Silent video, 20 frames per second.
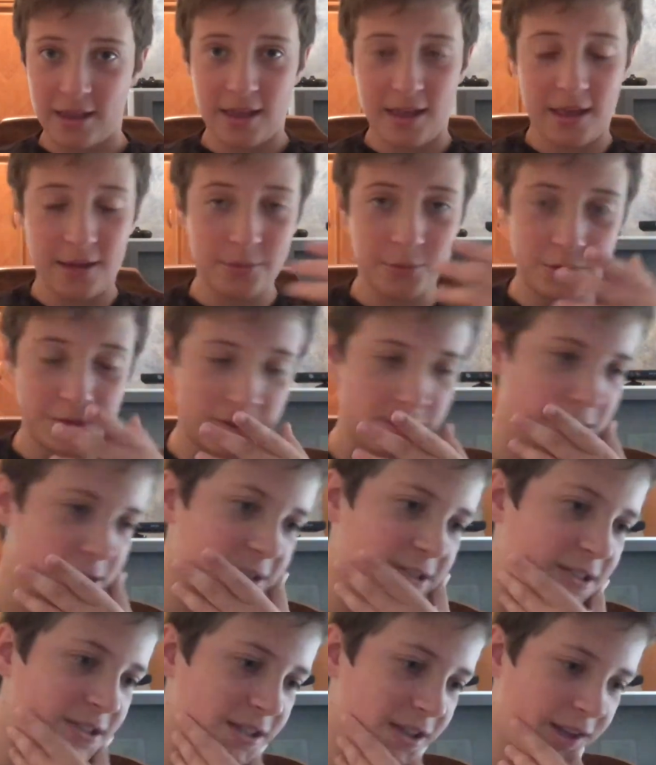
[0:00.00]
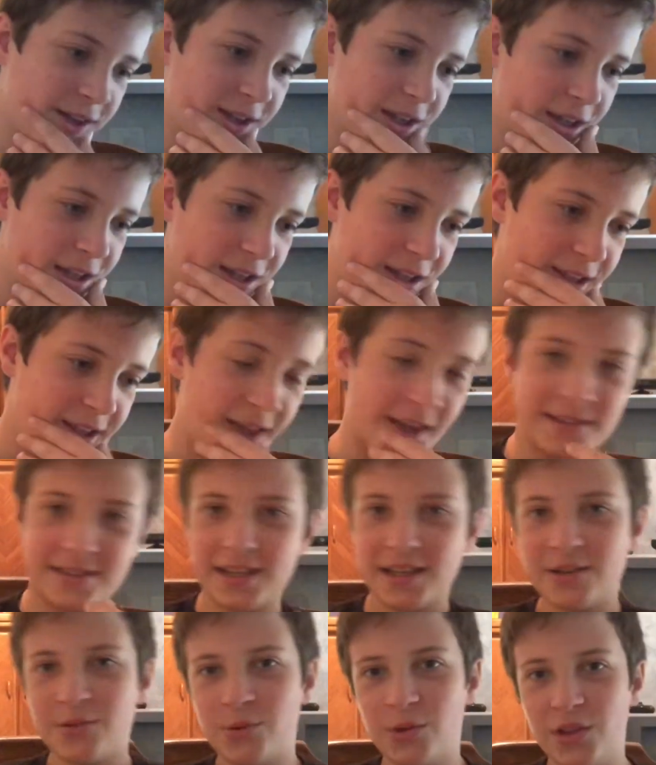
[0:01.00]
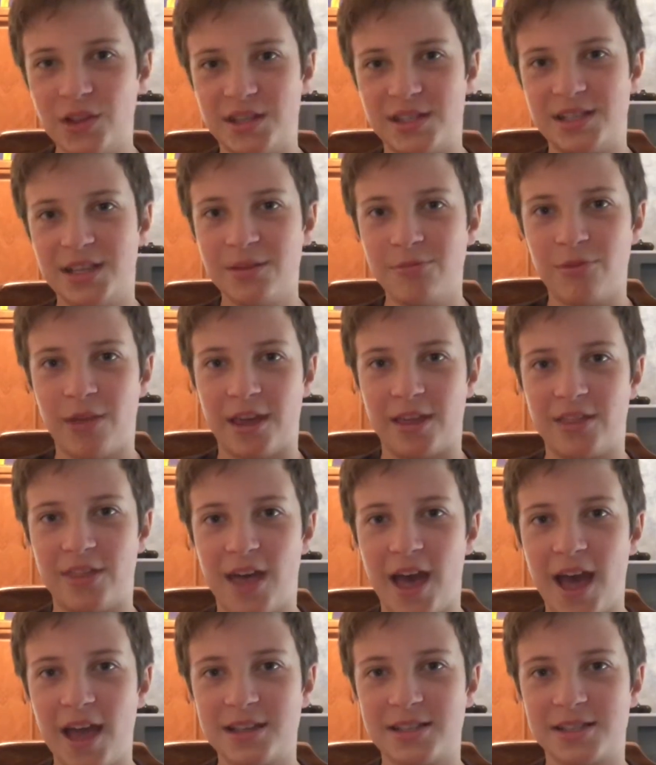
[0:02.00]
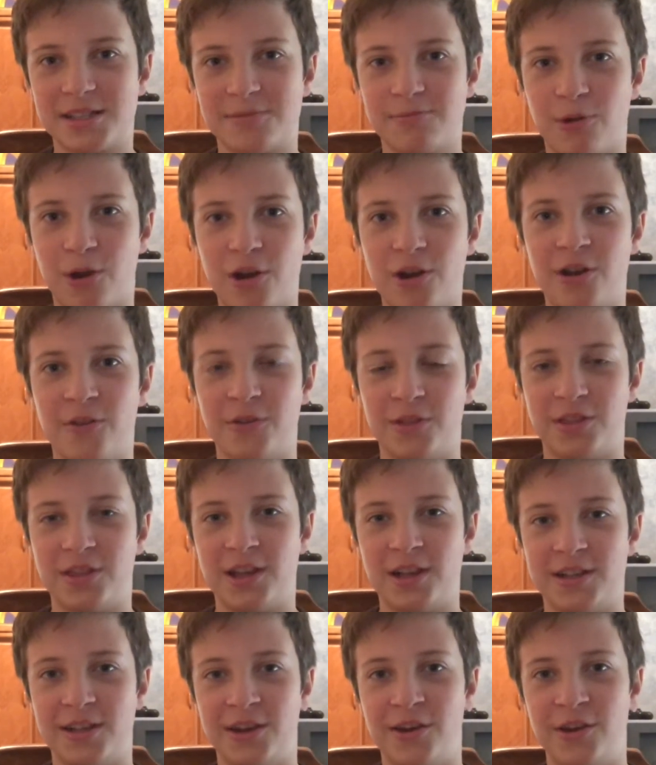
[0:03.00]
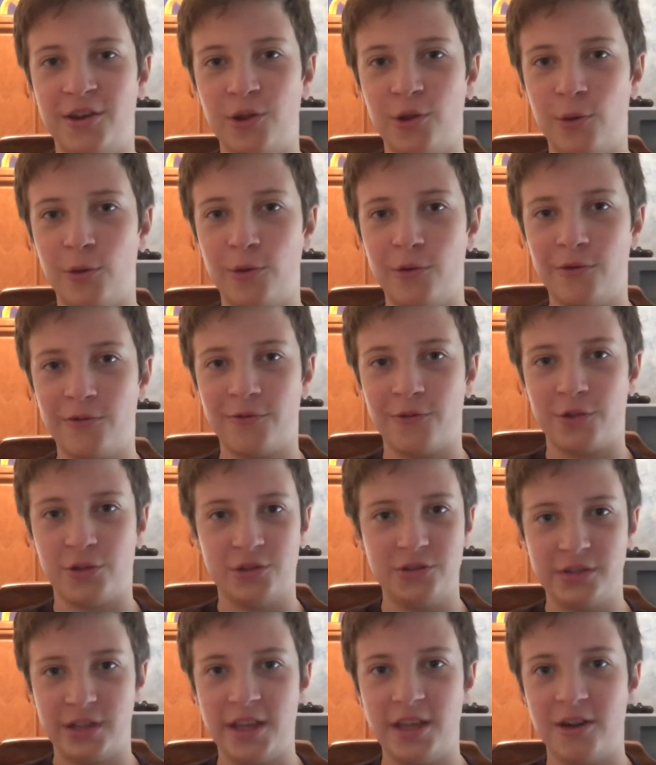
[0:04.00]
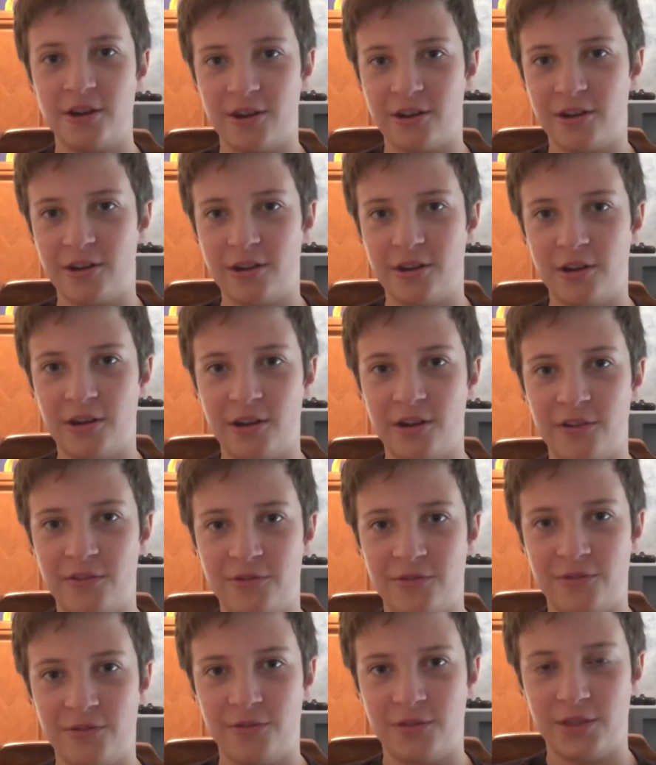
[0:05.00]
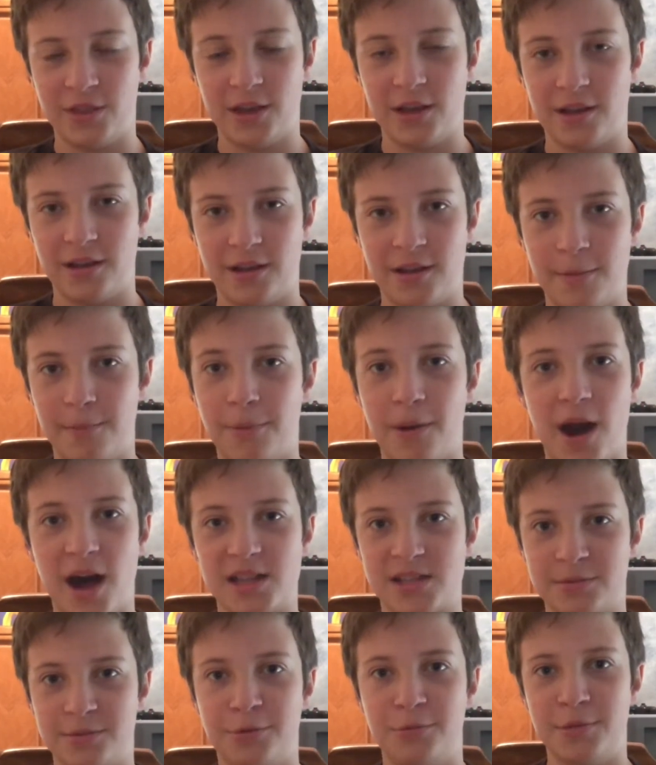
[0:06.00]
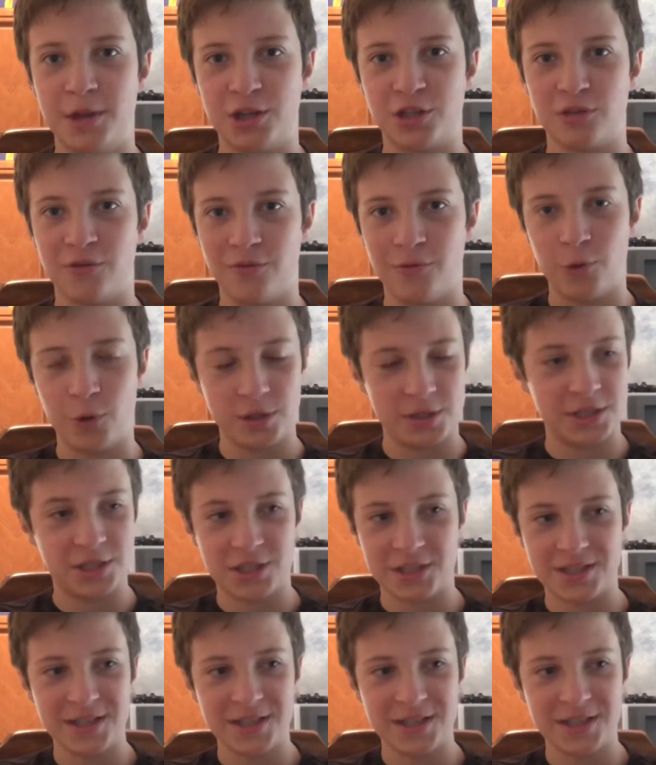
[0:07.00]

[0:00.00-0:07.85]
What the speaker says: It was just, it didn't really seem like that smart of a thing to do for the leader of the Impossible Mission Force.